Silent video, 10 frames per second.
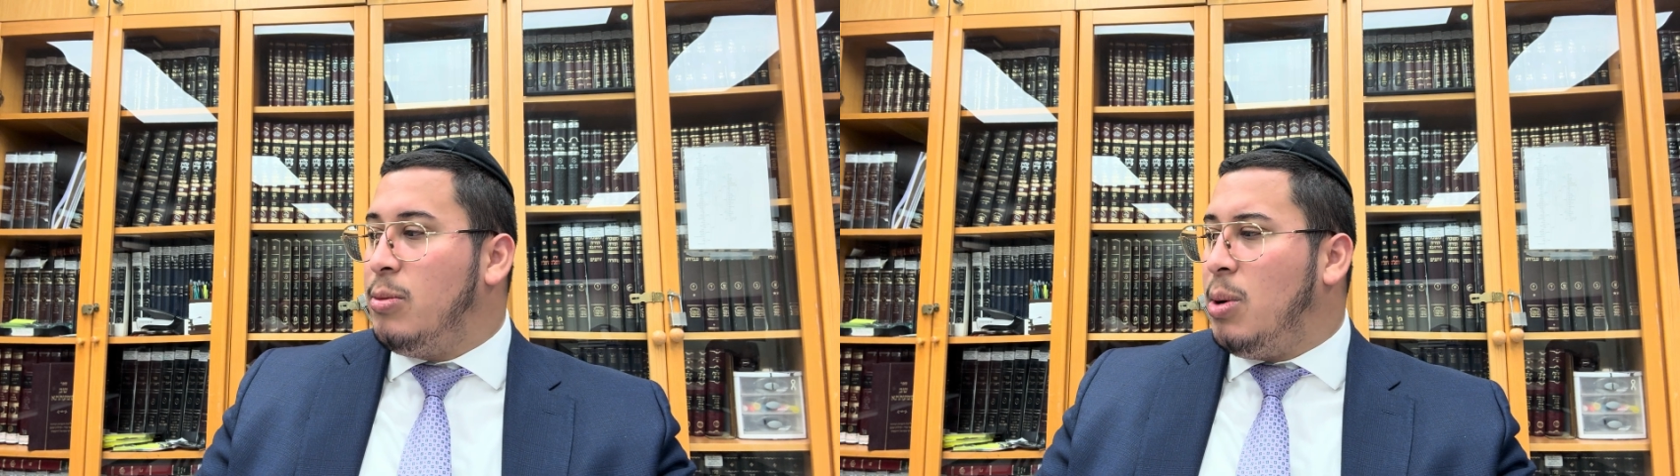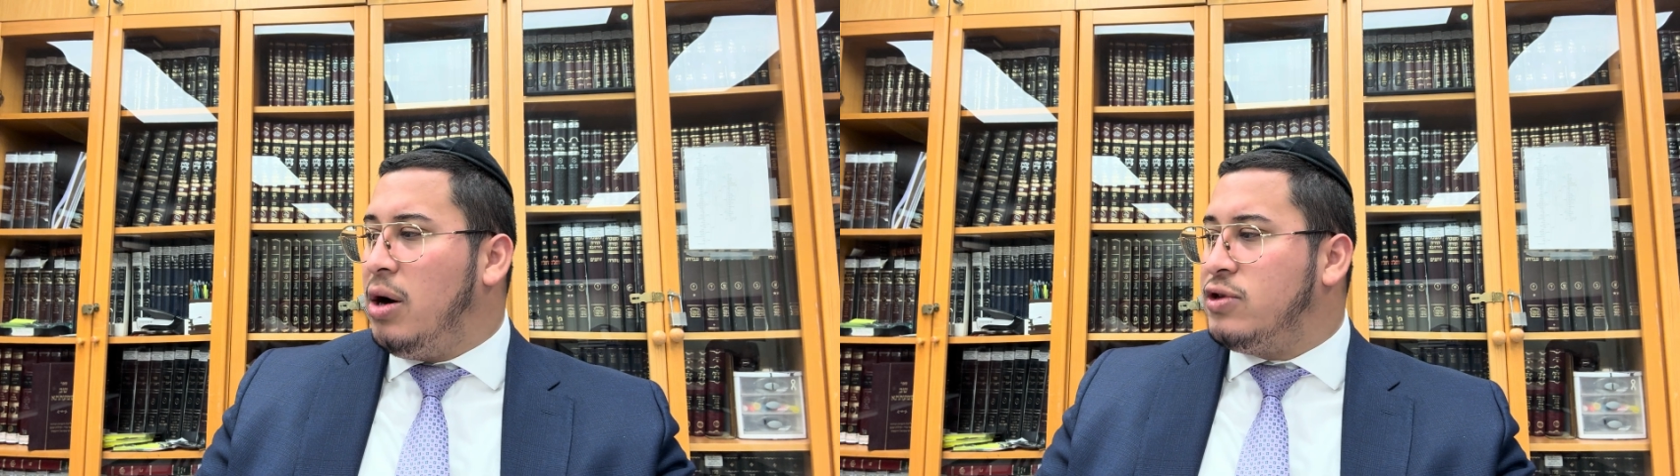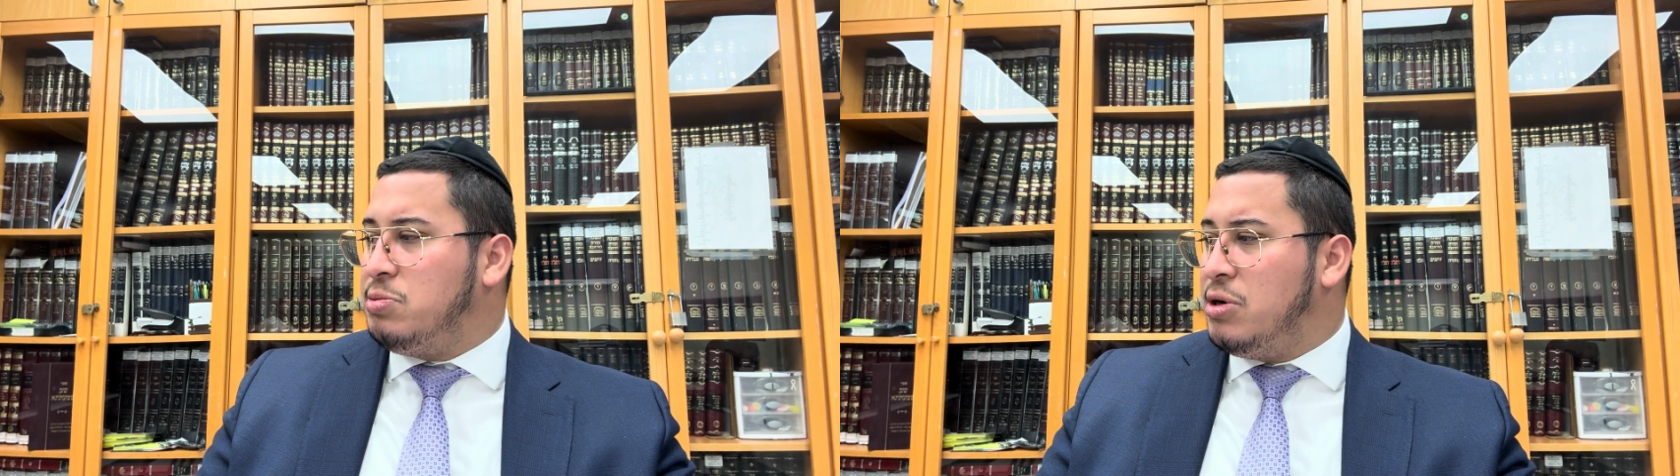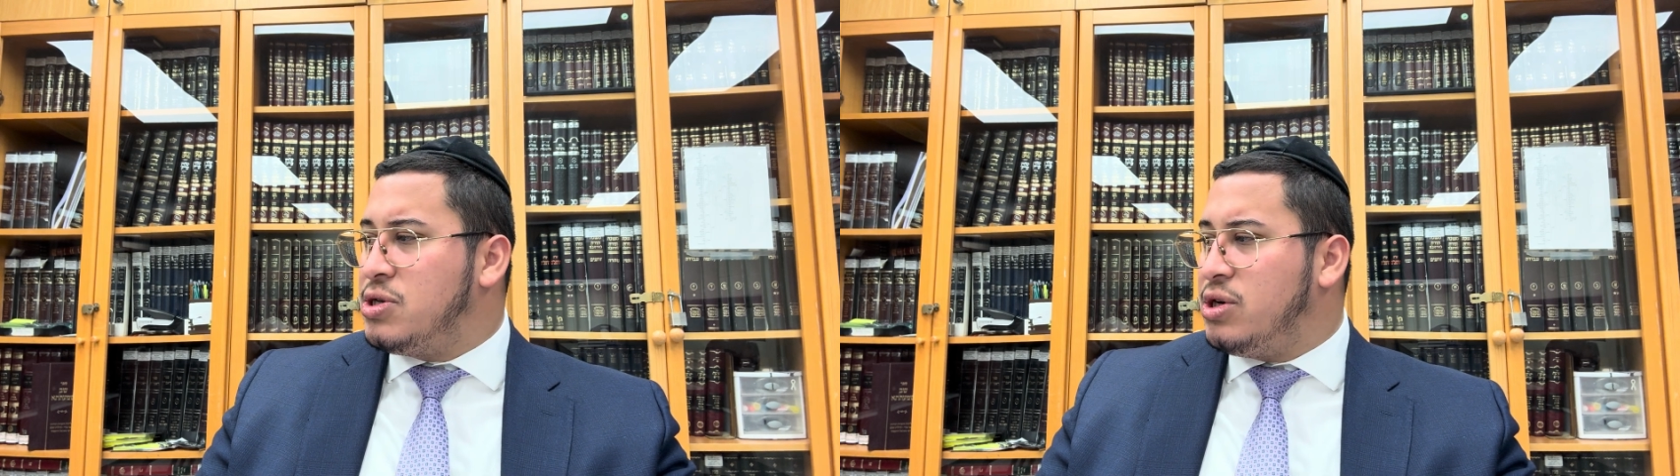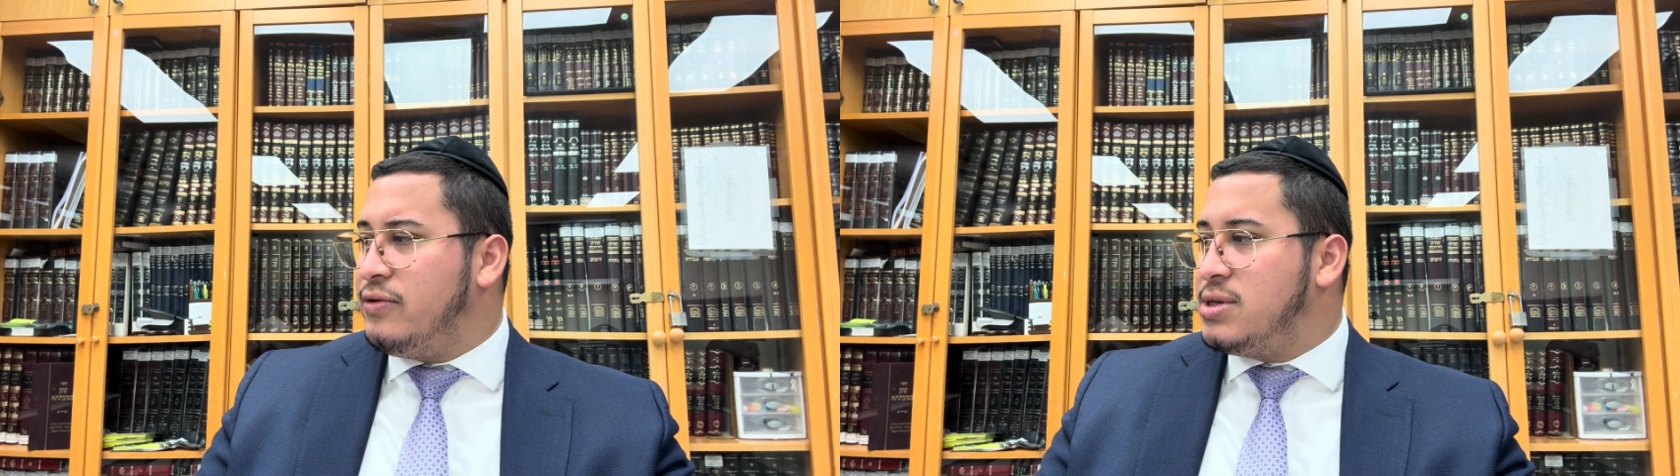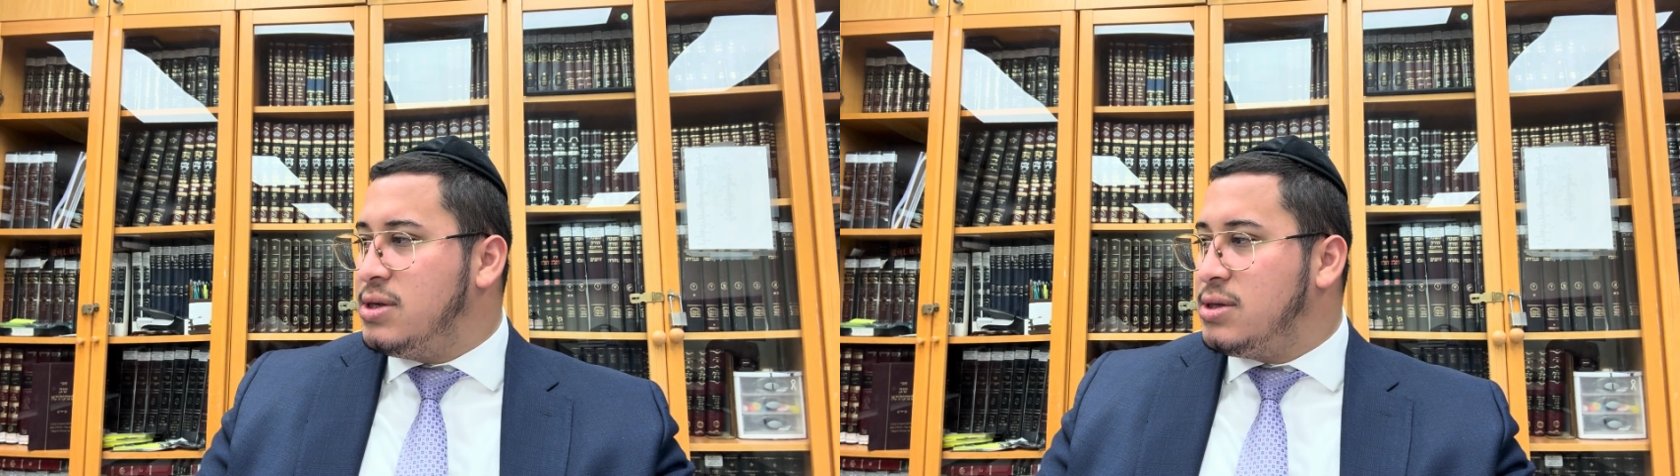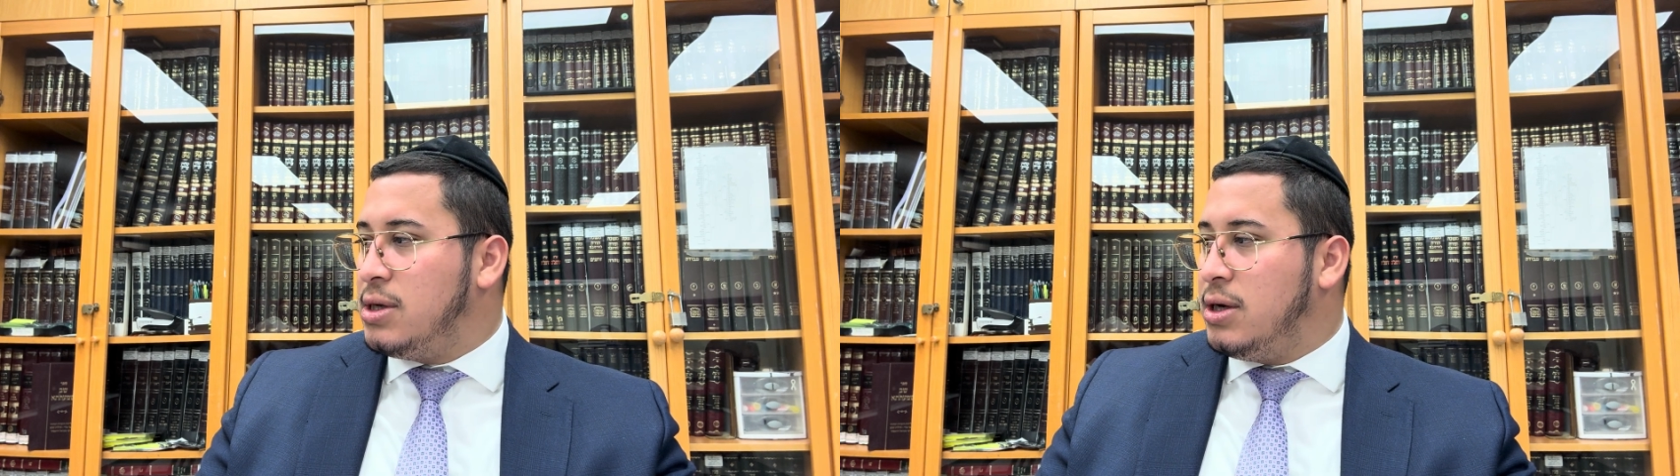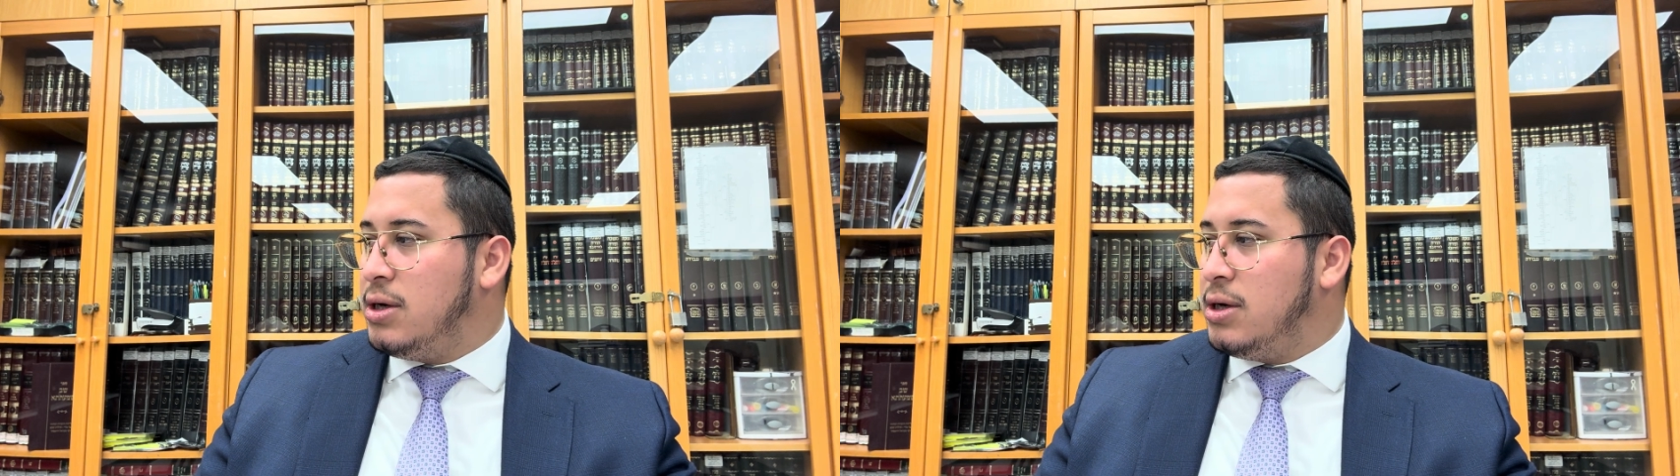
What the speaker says: Part of Shmir services